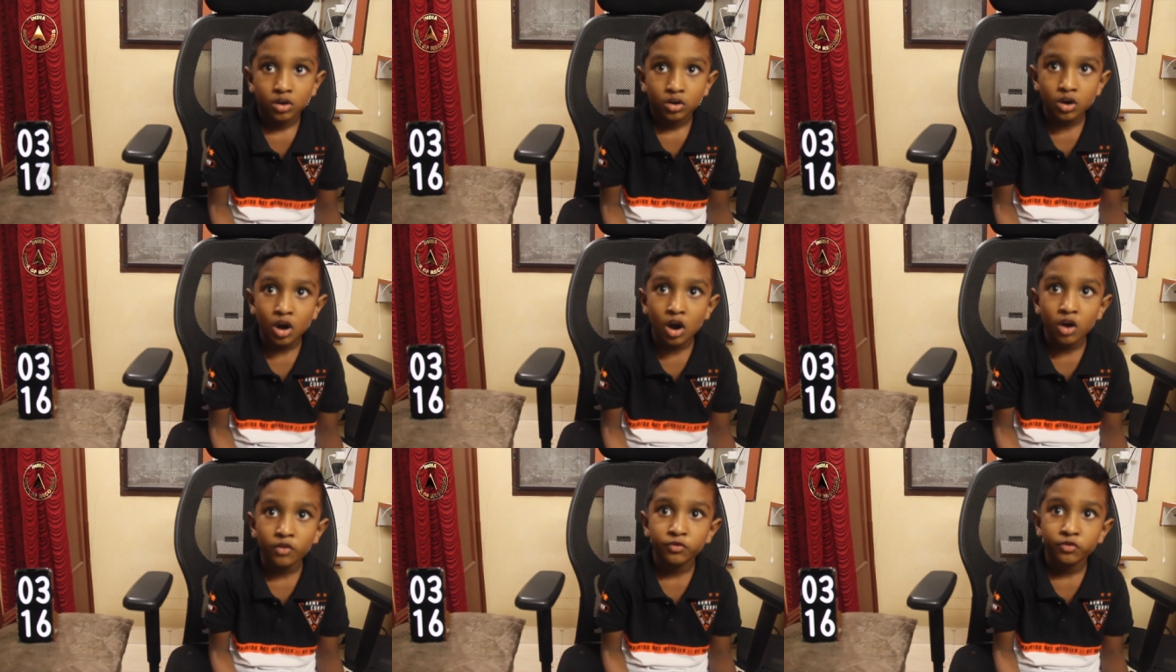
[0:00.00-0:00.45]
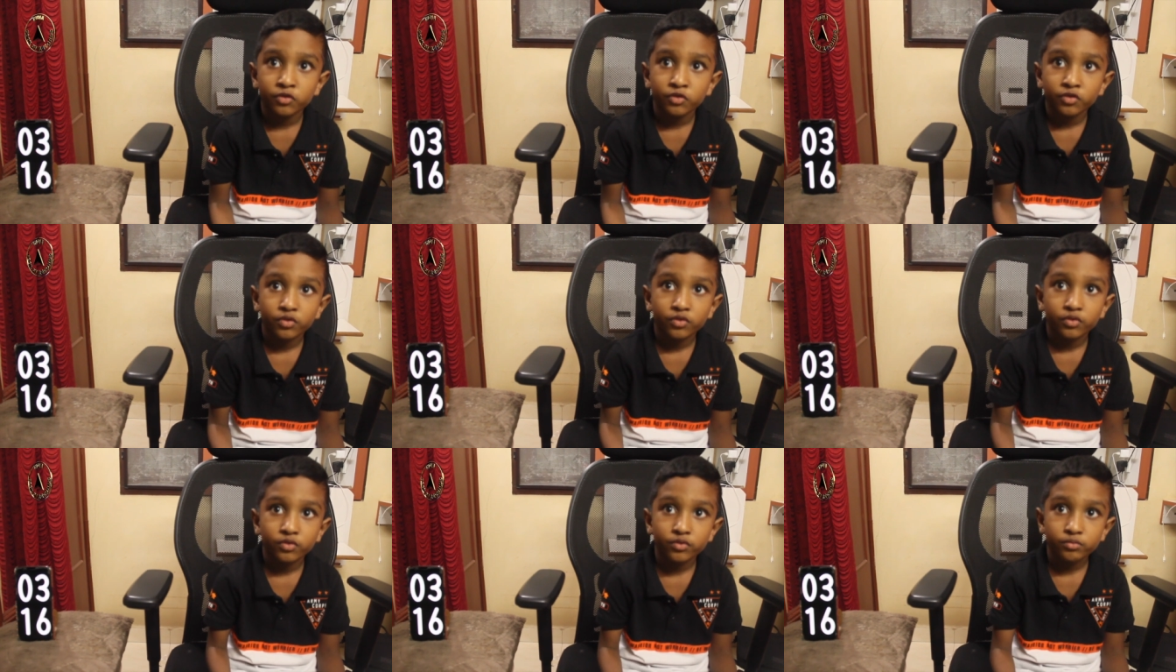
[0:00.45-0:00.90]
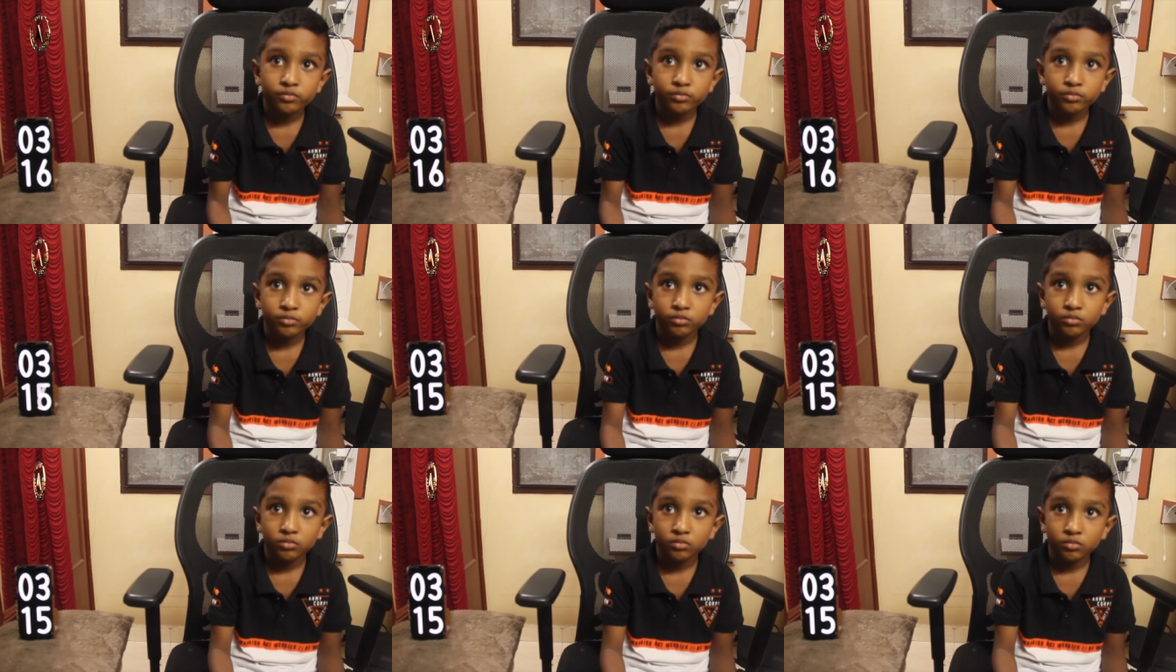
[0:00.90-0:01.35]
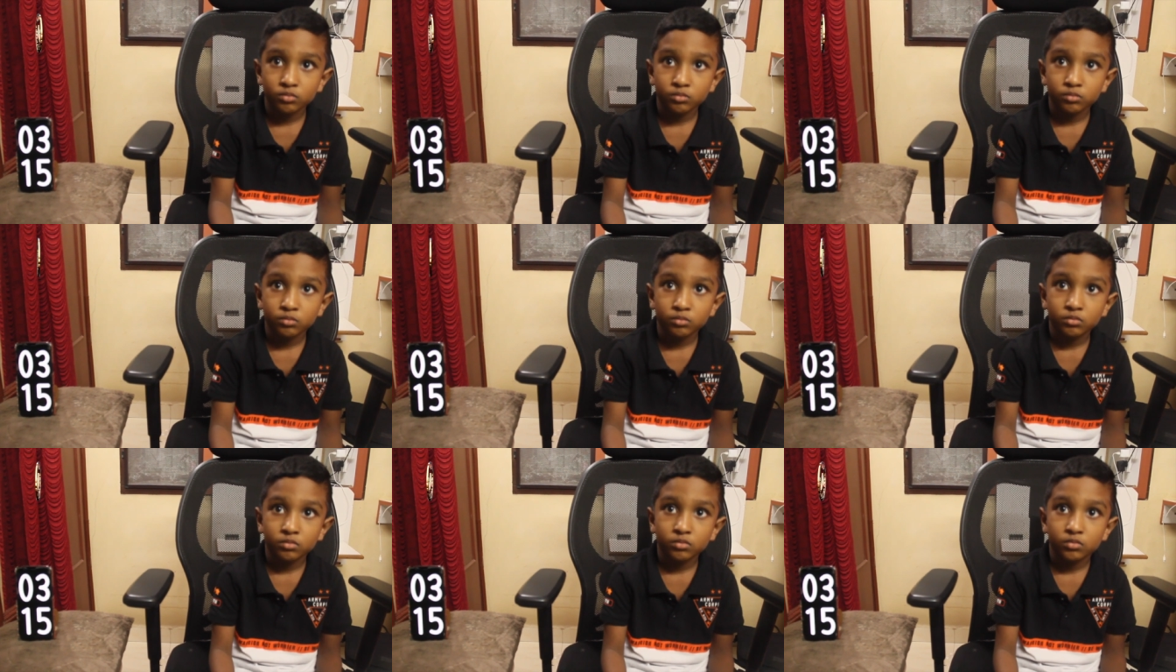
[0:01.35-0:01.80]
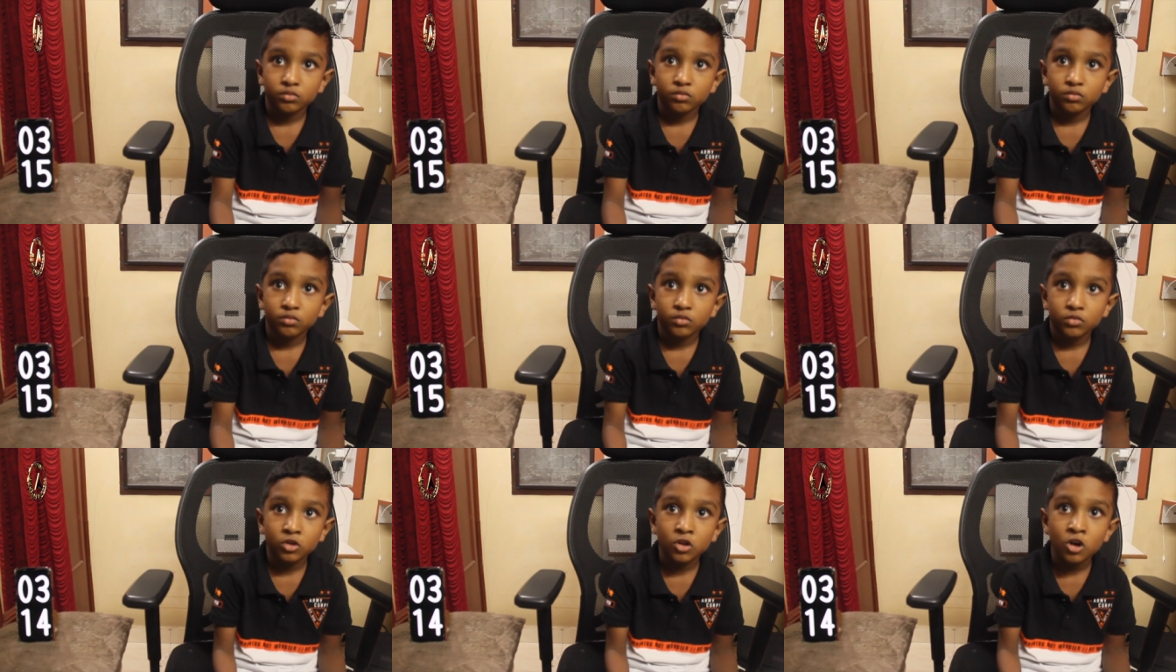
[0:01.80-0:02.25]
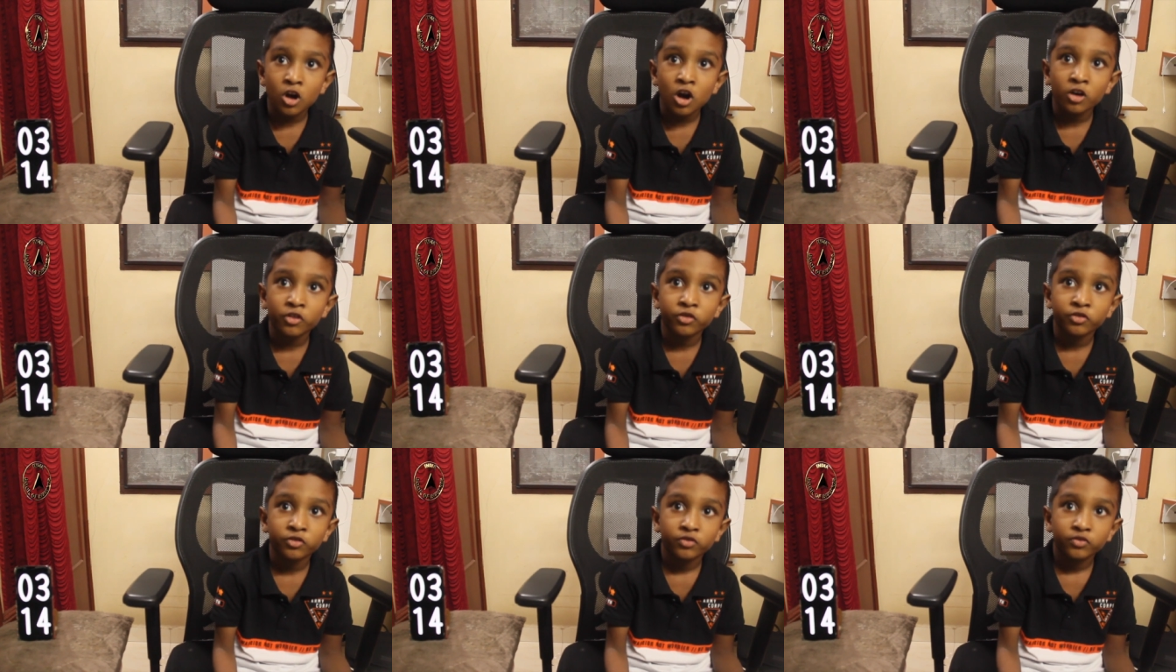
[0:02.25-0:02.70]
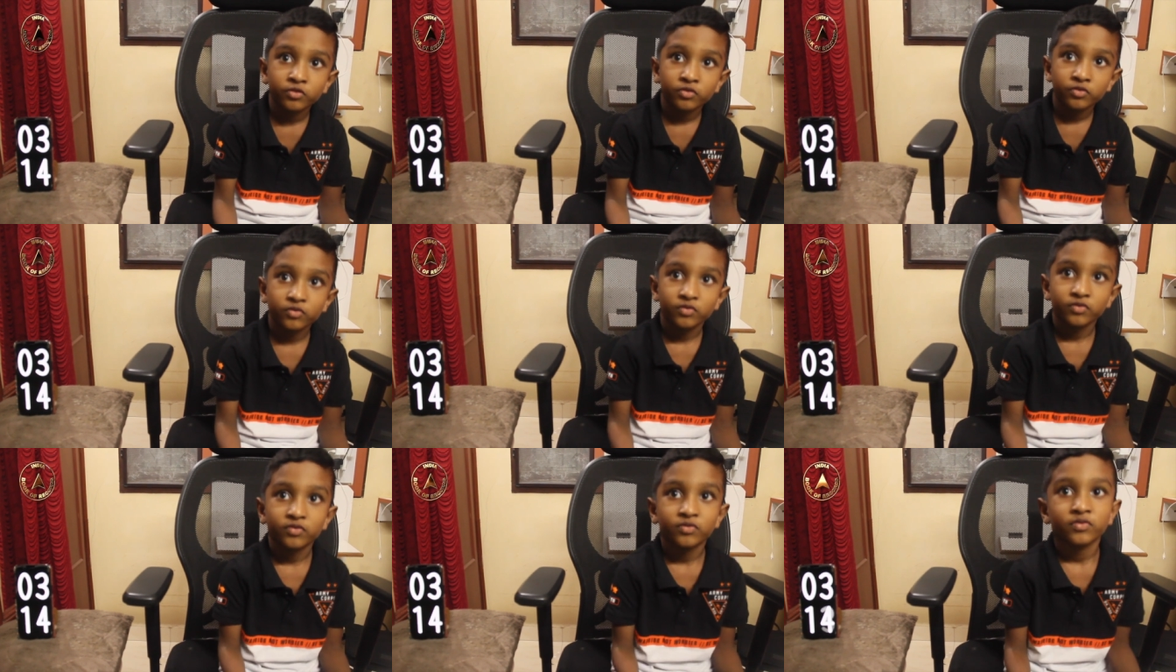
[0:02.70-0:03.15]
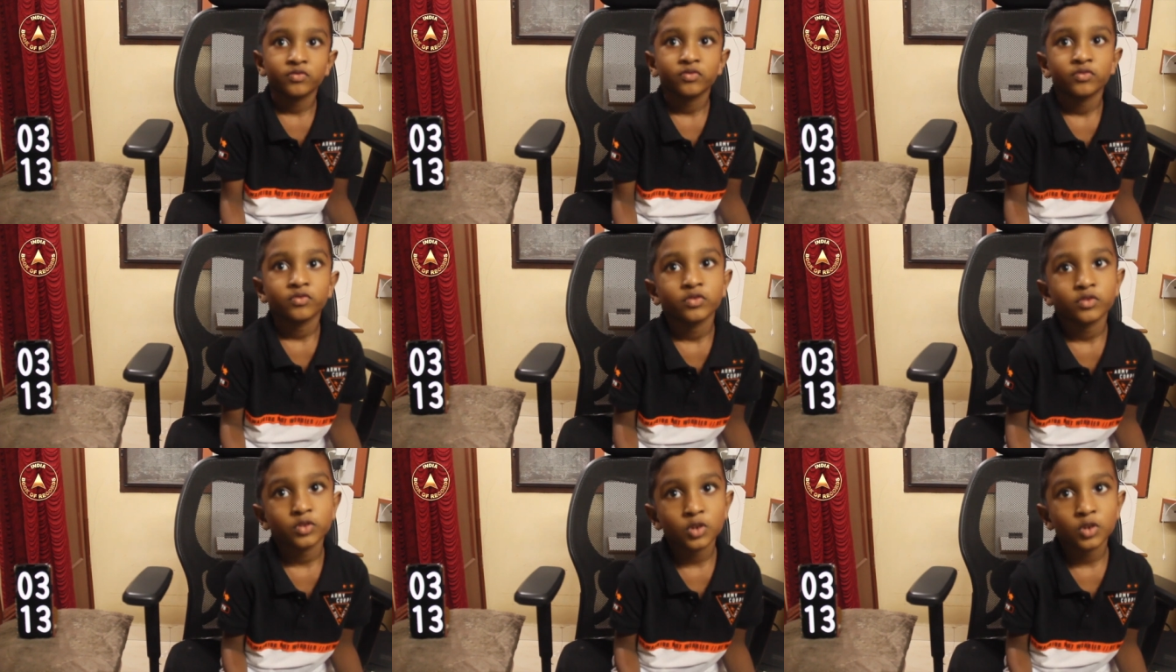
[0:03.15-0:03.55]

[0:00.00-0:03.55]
calf, buffalo, calf, elephant,